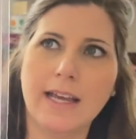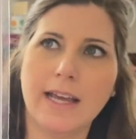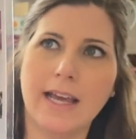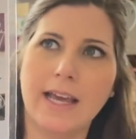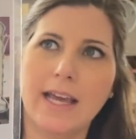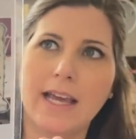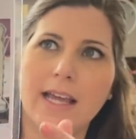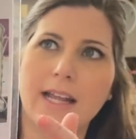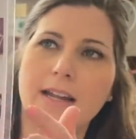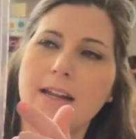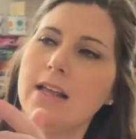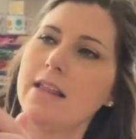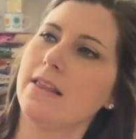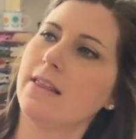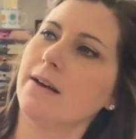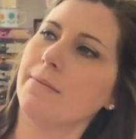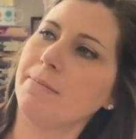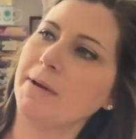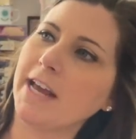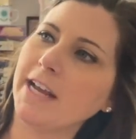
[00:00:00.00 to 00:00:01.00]
in
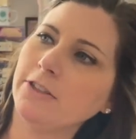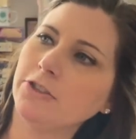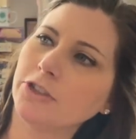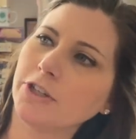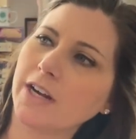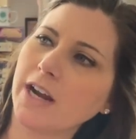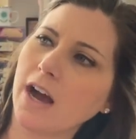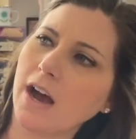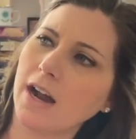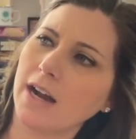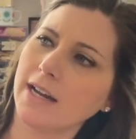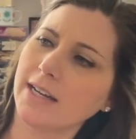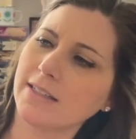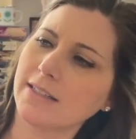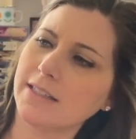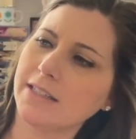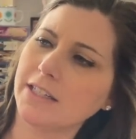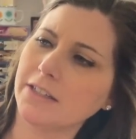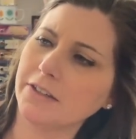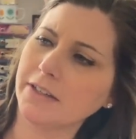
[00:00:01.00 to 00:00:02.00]
the Patriotic
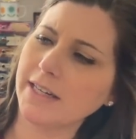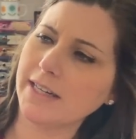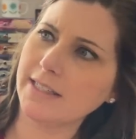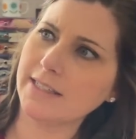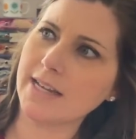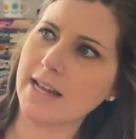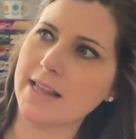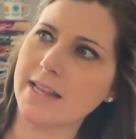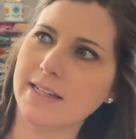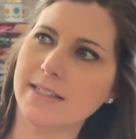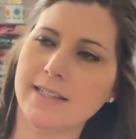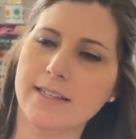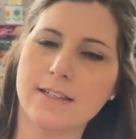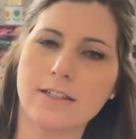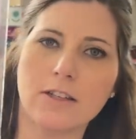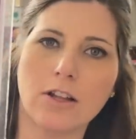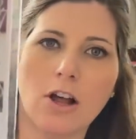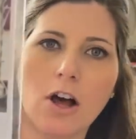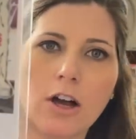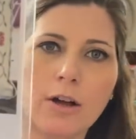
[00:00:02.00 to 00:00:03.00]
series, and this
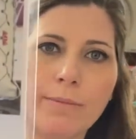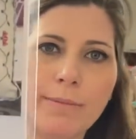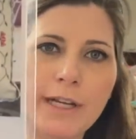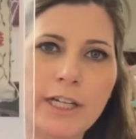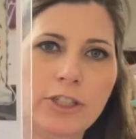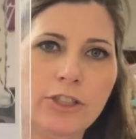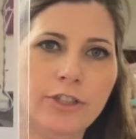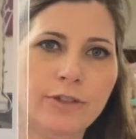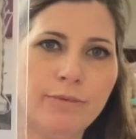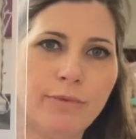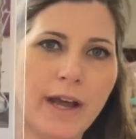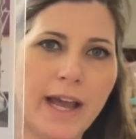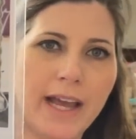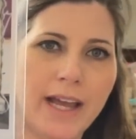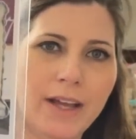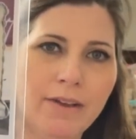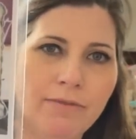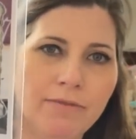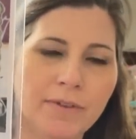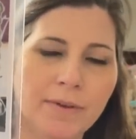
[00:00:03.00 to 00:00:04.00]
is Long May She
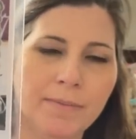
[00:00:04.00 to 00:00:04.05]
Wave